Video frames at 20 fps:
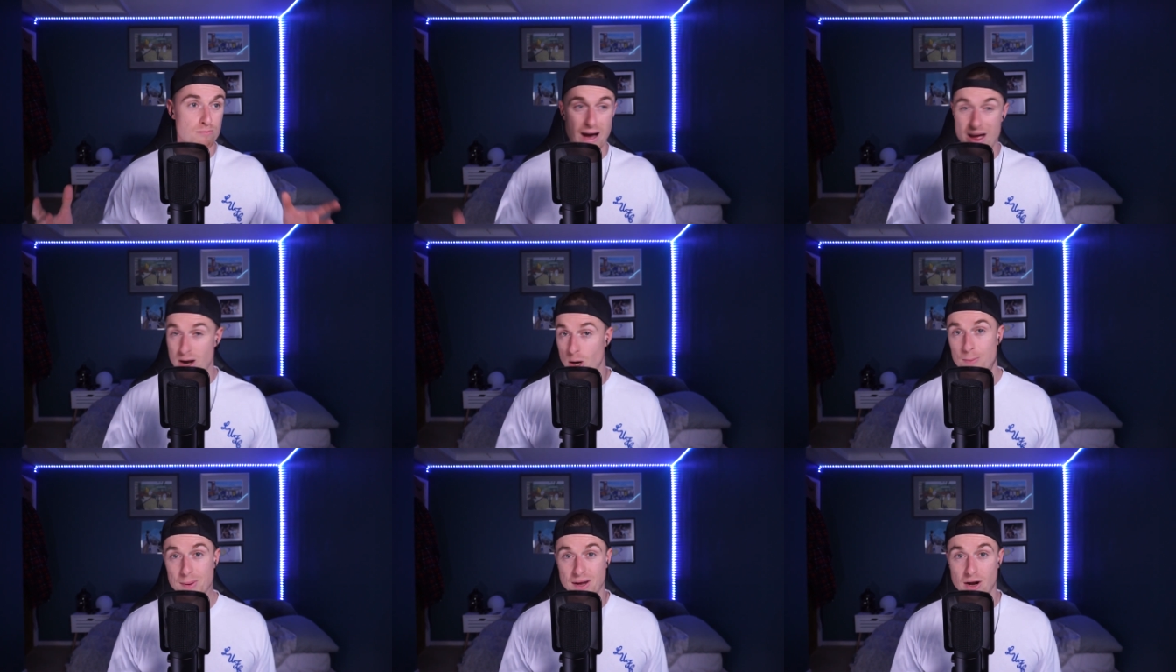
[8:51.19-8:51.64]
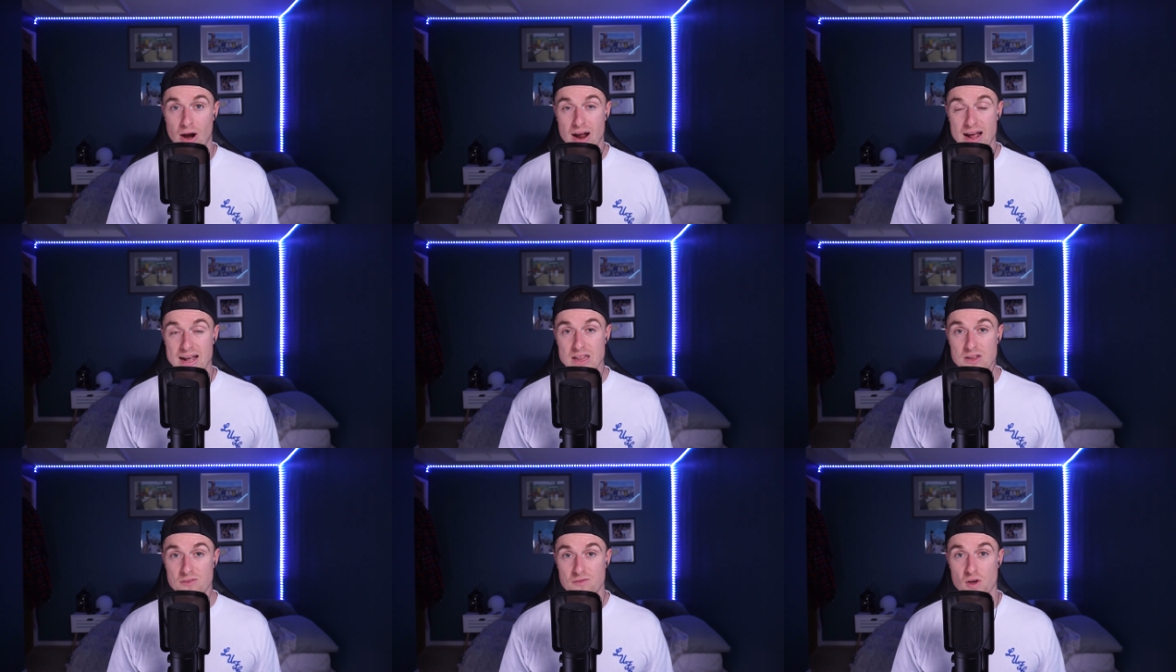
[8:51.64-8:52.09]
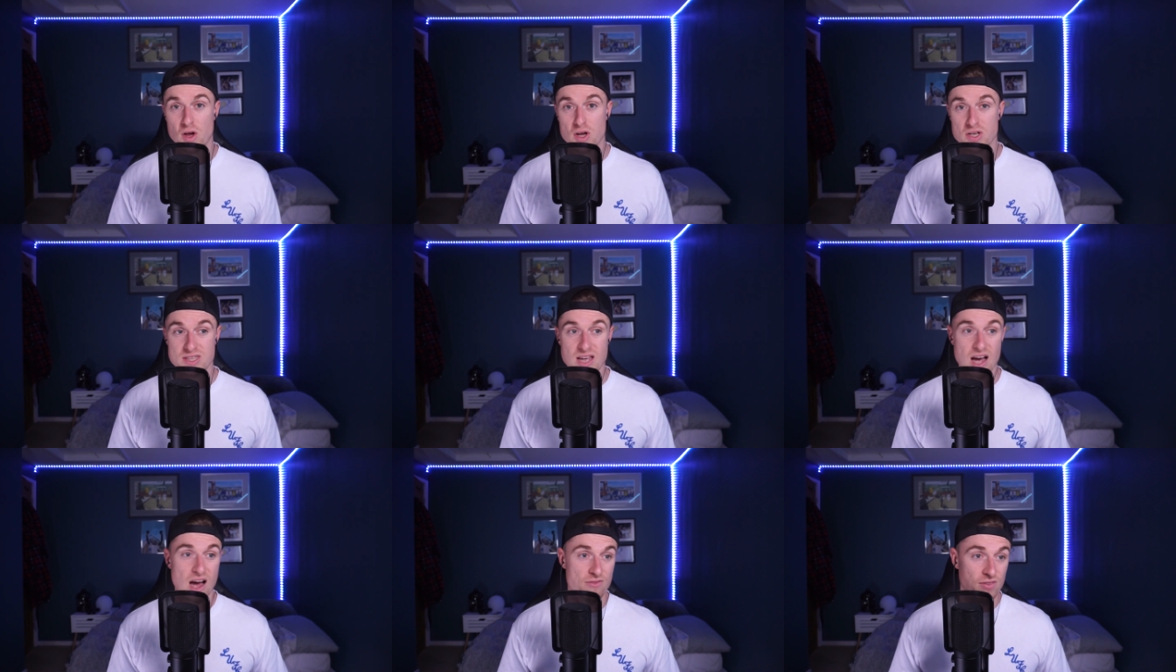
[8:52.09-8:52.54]
Might not be great in the
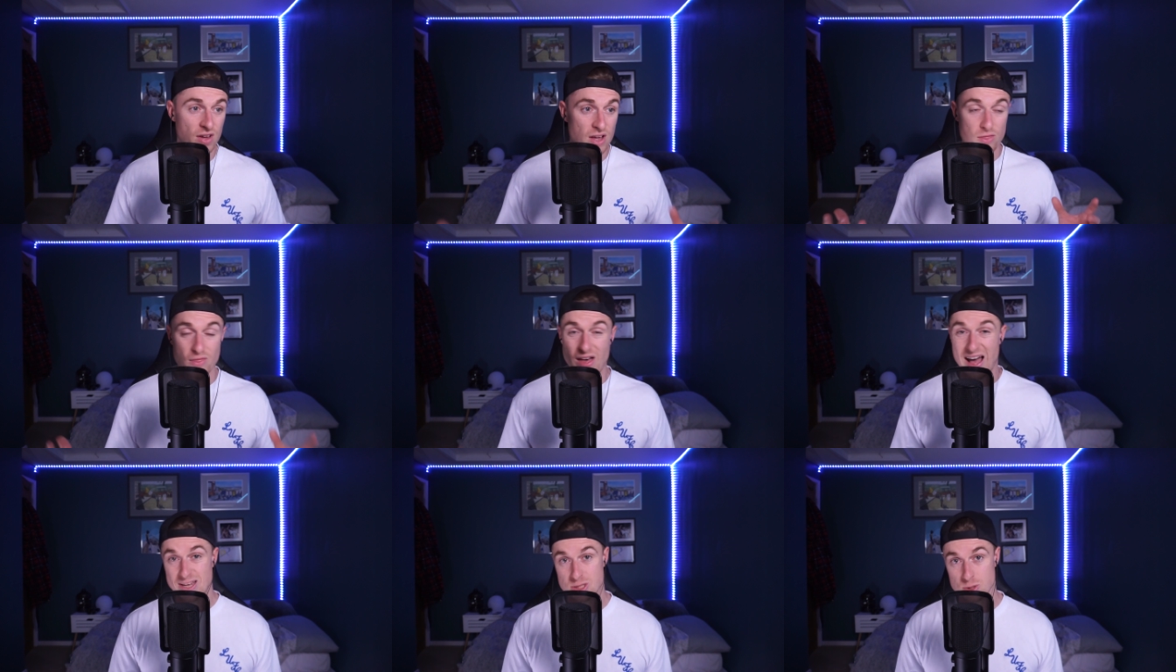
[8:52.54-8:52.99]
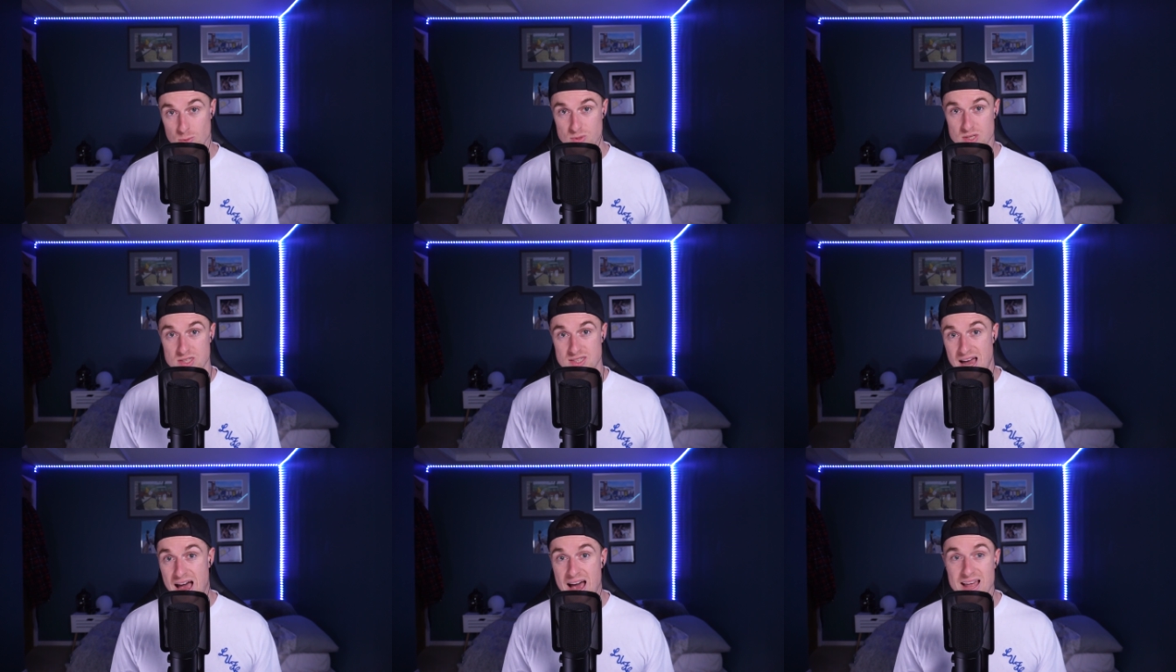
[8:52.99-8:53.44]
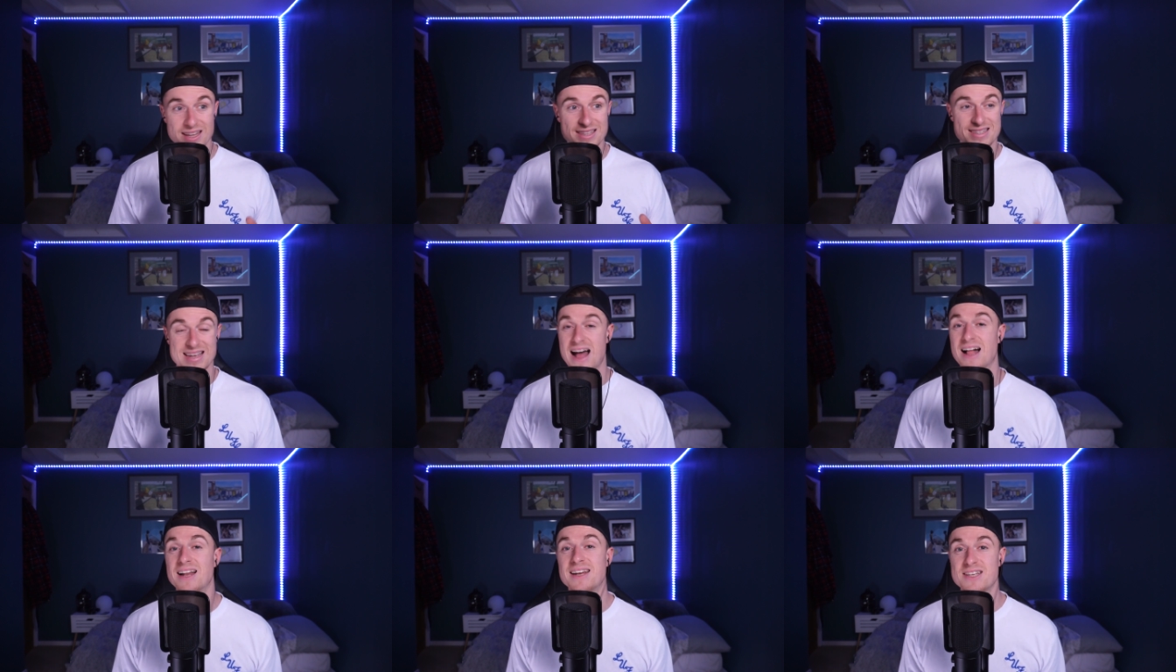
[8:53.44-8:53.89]
first half. That's up to
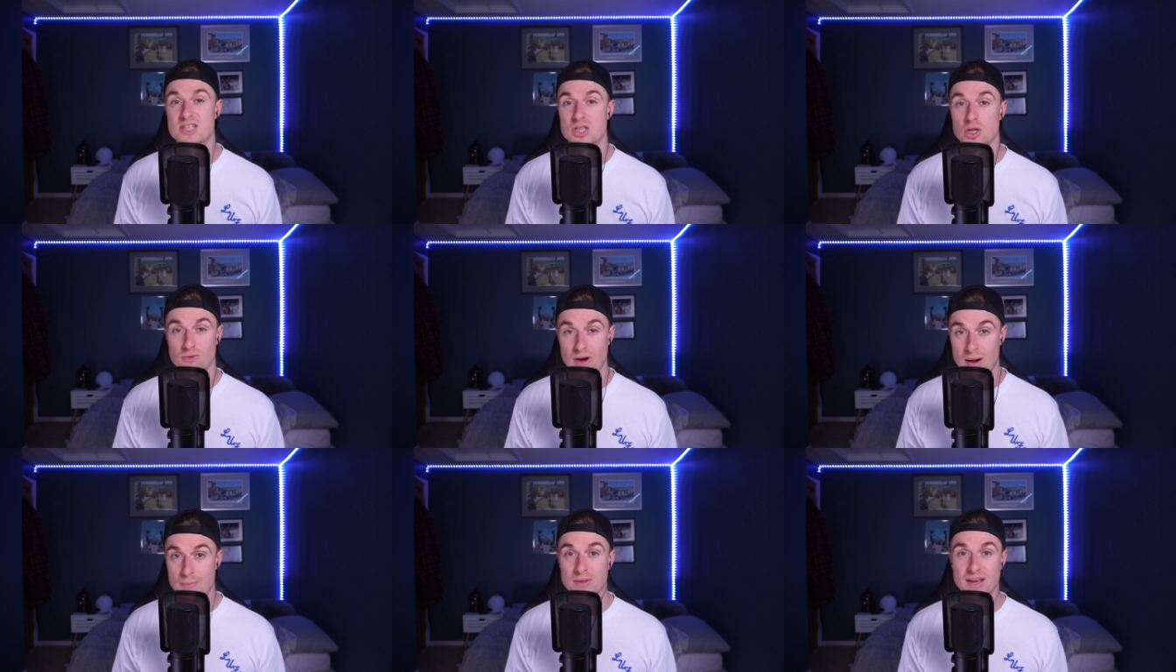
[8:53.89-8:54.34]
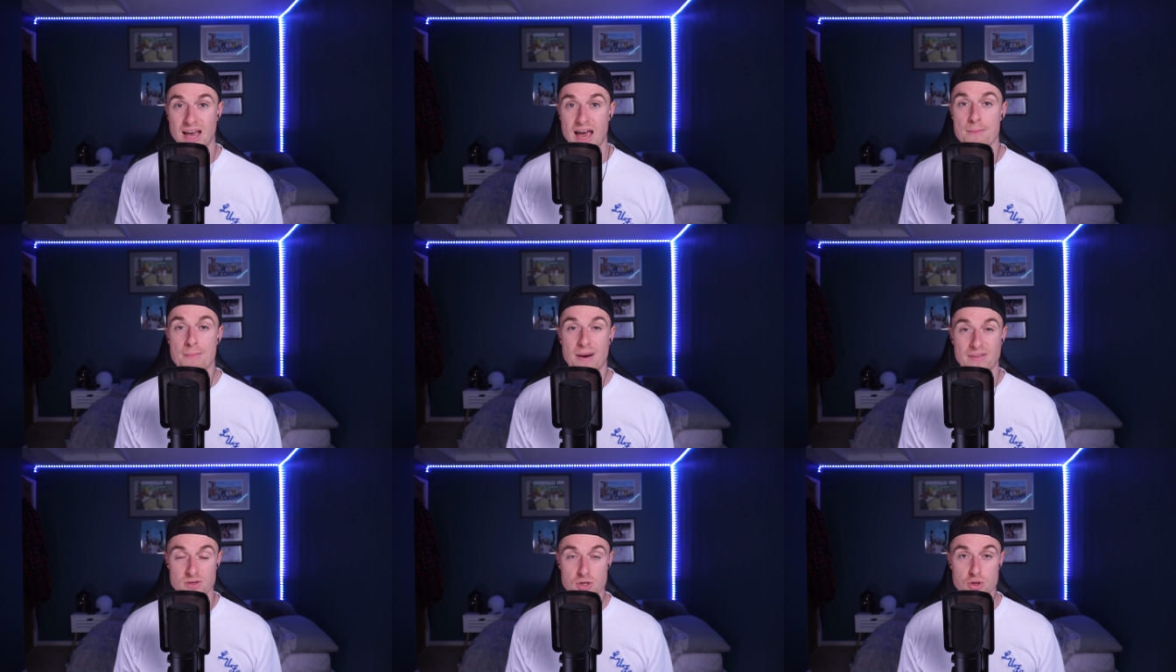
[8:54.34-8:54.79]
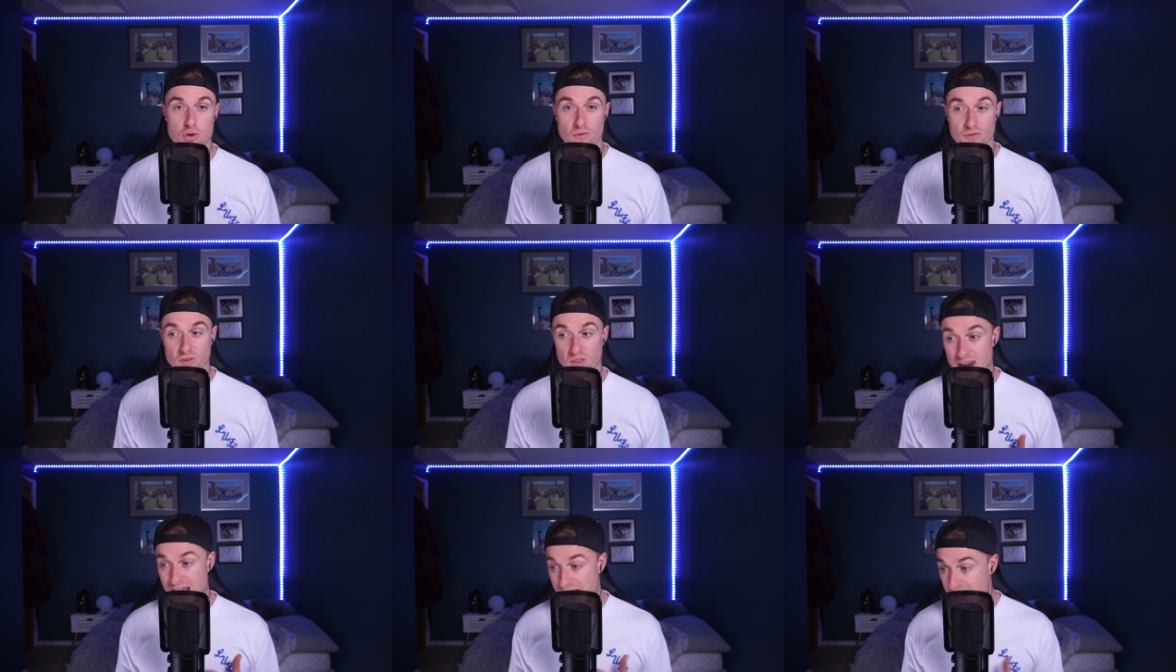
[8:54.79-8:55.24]
Tyler. Tyler needs to grab the game by the
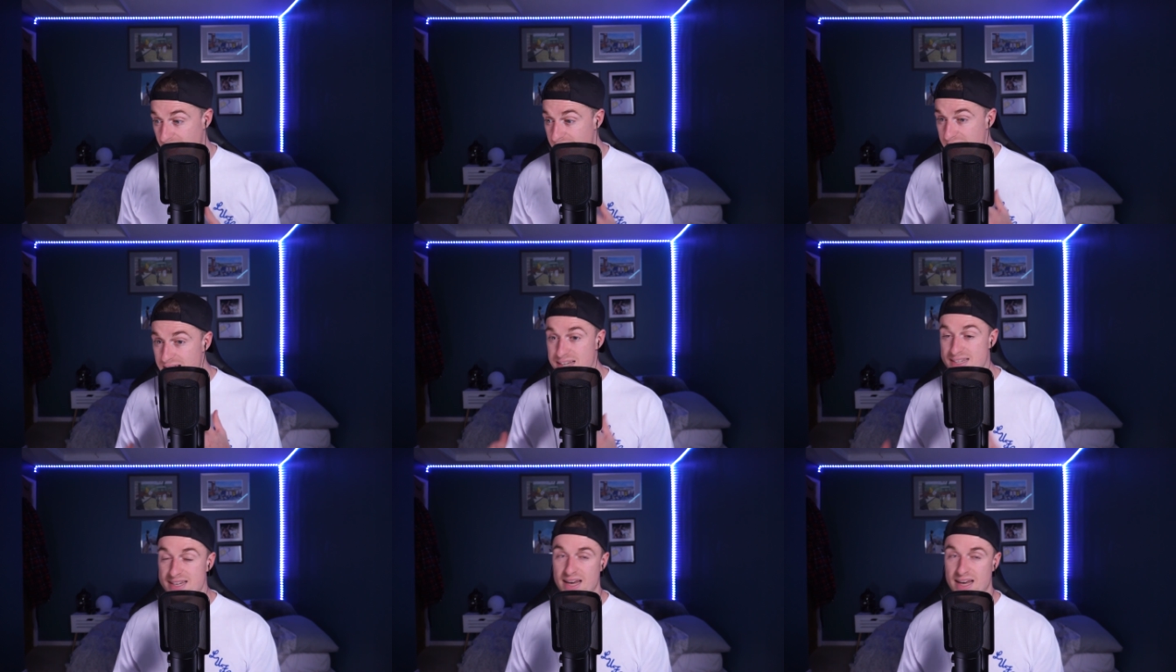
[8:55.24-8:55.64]
scruff of the neck.